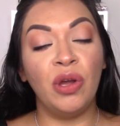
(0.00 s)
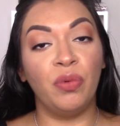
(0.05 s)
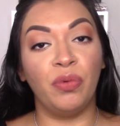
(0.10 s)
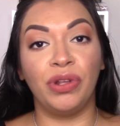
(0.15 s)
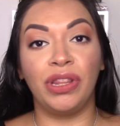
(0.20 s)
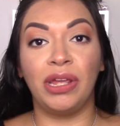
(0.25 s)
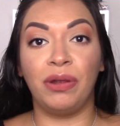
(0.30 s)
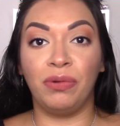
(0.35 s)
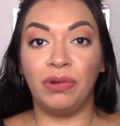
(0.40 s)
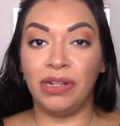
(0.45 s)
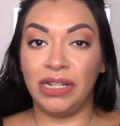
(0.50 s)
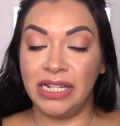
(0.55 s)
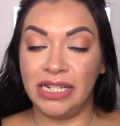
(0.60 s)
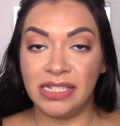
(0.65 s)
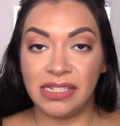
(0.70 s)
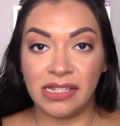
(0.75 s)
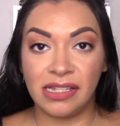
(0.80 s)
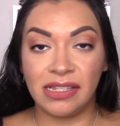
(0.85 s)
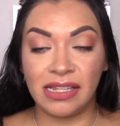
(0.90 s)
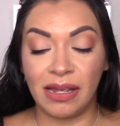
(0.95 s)
where they
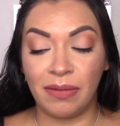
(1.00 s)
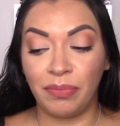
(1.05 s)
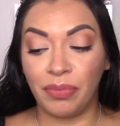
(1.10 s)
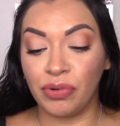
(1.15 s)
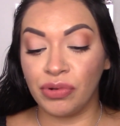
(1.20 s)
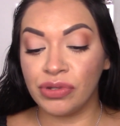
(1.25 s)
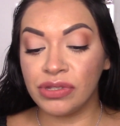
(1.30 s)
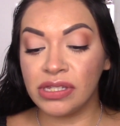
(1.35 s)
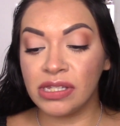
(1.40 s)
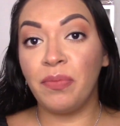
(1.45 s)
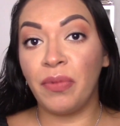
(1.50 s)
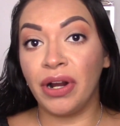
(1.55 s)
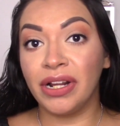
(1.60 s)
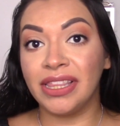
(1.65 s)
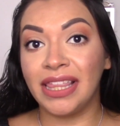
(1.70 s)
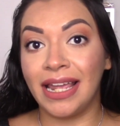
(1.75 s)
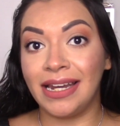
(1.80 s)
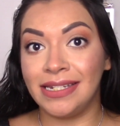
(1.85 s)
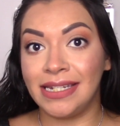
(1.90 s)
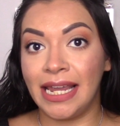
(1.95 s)
release the samples. Mark
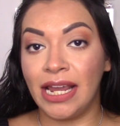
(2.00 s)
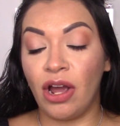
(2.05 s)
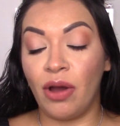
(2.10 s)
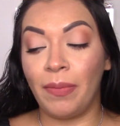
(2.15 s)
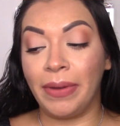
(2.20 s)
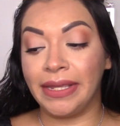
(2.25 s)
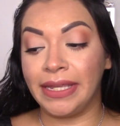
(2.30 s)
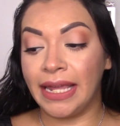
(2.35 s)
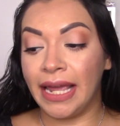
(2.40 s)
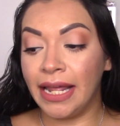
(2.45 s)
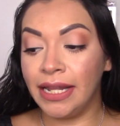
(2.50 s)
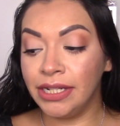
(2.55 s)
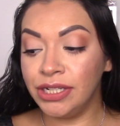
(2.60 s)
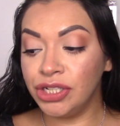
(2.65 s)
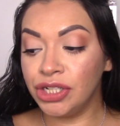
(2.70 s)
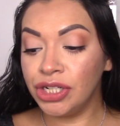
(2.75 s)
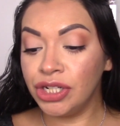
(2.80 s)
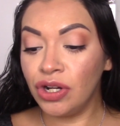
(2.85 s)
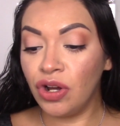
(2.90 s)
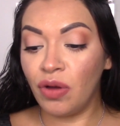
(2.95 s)
that date on my
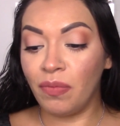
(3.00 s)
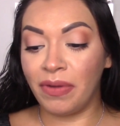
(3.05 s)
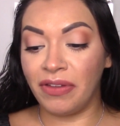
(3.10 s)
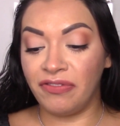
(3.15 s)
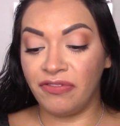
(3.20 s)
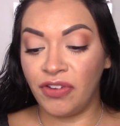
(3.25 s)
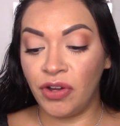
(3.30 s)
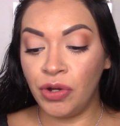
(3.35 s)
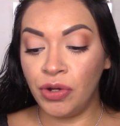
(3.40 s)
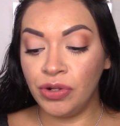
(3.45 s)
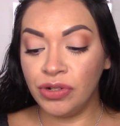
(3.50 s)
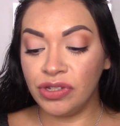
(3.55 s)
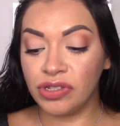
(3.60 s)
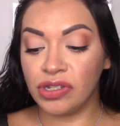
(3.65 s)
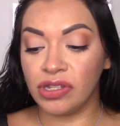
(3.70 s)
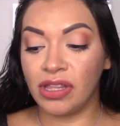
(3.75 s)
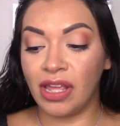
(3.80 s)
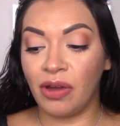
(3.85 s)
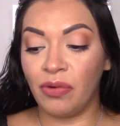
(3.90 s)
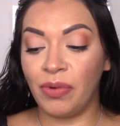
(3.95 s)
calendar, on my phone,
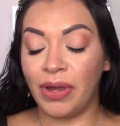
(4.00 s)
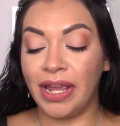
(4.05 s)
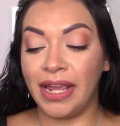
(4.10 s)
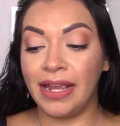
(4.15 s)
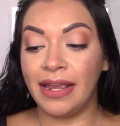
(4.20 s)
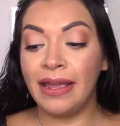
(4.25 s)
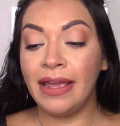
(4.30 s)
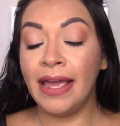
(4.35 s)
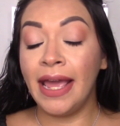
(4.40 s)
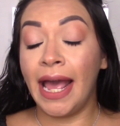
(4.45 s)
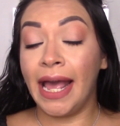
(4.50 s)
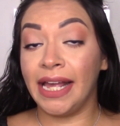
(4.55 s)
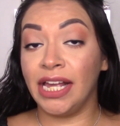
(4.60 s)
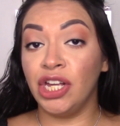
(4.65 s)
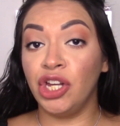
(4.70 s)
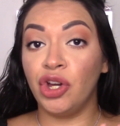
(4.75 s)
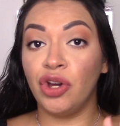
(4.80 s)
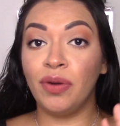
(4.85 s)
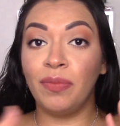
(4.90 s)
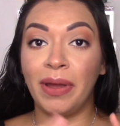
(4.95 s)
so that way I
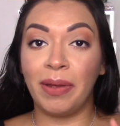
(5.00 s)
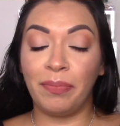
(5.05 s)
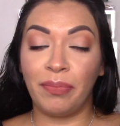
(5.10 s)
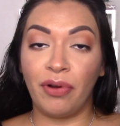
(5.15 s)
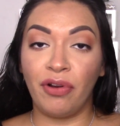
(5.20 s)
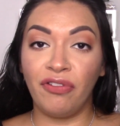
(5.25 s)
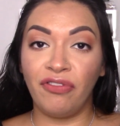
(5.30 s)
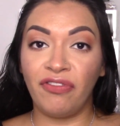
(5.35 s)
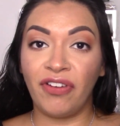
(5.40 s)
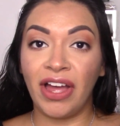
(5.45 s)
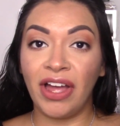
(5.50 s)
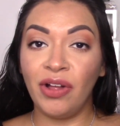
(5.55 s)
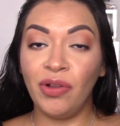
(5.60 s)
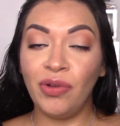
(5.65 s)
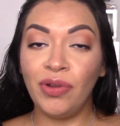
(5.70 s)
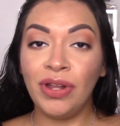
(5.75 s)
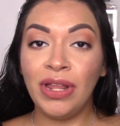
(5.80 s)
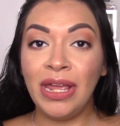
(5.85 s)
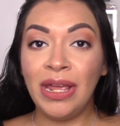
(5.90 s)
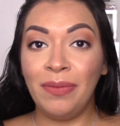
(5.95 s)
can go to my
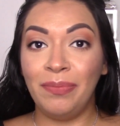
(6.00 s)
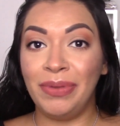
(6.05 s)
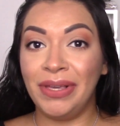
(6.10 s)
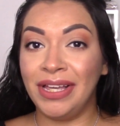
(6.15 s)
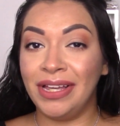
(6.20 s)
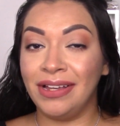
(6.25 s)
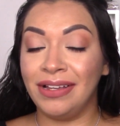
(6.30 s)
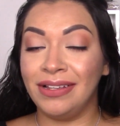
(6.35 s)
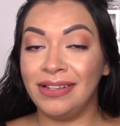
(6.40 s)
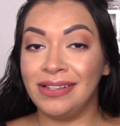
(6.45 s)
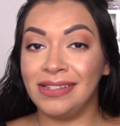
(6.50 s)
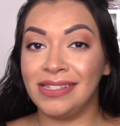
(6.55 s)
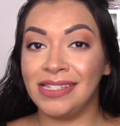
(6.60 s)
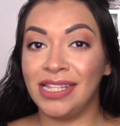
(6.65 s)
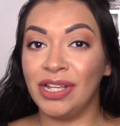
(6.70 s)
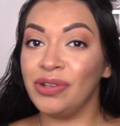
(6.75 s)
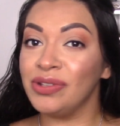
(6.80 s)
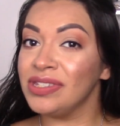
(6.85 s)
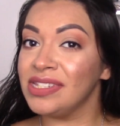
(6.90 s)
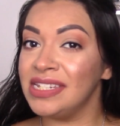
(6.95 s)
profile because
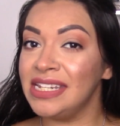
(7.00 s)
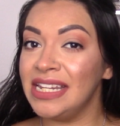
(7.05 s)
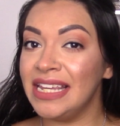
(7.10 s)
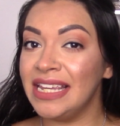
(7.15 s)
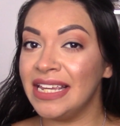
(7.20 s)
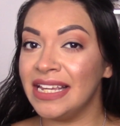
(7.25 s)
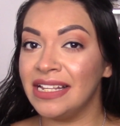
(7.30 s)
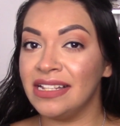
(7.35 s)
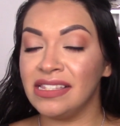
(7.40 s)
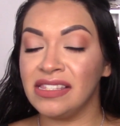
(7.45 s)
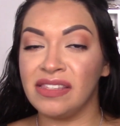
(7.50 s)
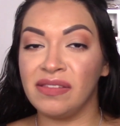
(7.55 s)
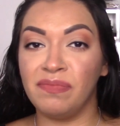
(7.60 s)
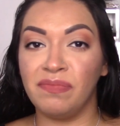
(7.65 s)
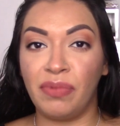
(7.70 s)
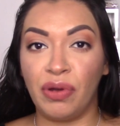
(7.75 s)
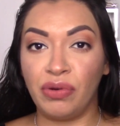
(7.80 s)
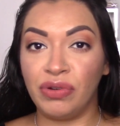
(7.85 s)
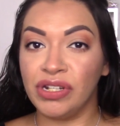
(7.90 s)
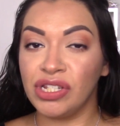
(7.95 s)
they'll sneak in some
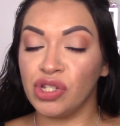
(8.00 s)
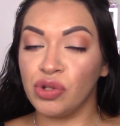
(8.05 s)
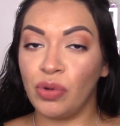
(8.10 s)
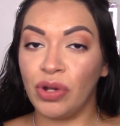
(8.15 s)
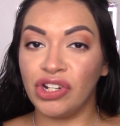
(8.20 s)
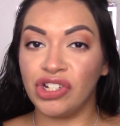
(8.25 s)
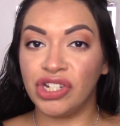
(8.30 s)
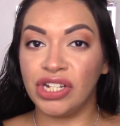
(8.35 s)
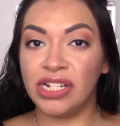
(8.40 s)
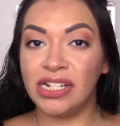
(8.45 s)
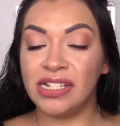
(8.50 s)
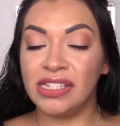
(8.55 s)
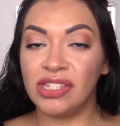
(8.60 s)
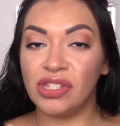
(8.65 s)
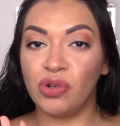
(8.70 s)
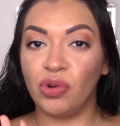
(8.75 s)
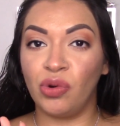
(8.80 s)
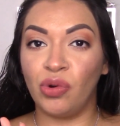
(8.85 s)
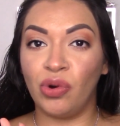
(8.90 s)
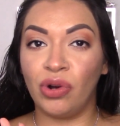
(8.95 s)
bonus questions
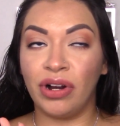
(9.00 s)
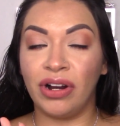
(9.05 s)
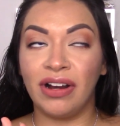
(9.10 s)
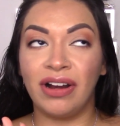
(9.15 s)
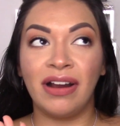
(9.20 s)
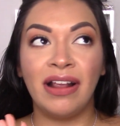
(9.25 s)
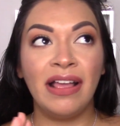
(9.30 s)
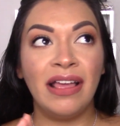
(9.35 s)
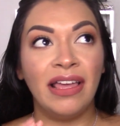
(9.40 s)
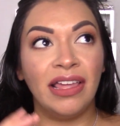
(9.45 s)
or